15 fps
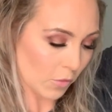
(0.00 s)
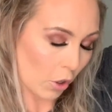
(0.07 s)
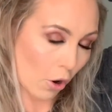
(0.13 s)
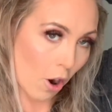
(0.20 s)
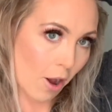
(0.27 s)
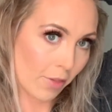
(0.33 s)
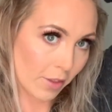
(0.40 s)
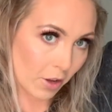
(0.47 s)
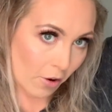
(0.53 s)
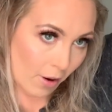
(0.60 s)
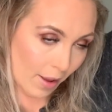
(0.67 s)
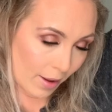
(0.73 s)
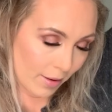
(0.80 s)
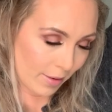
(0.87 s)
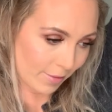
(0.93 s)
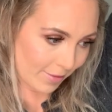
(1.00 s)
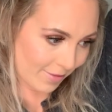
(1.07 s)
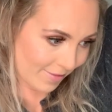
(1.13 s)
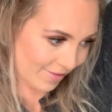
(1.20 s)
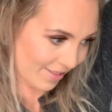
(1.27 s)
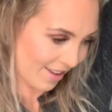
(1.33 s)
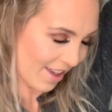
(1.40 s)
or on your head,
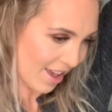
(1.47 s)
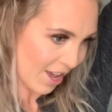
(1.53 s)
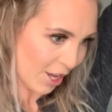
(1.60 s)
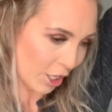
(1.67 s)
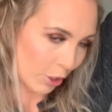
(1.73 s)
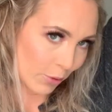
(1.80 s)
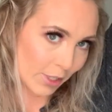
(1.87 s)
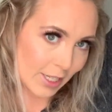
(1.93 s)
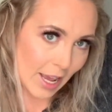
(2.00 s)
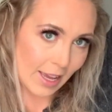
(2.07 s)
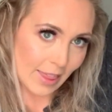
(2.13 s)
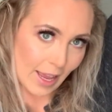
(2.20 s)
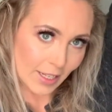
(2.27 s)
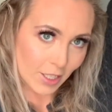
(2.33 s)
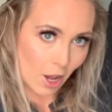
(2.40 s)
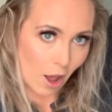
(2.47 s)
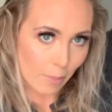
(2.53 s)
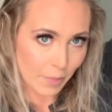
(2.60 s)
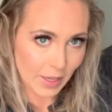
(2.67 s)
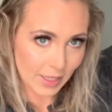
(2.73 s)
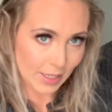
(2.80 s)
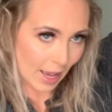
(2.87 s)
you would take that top piece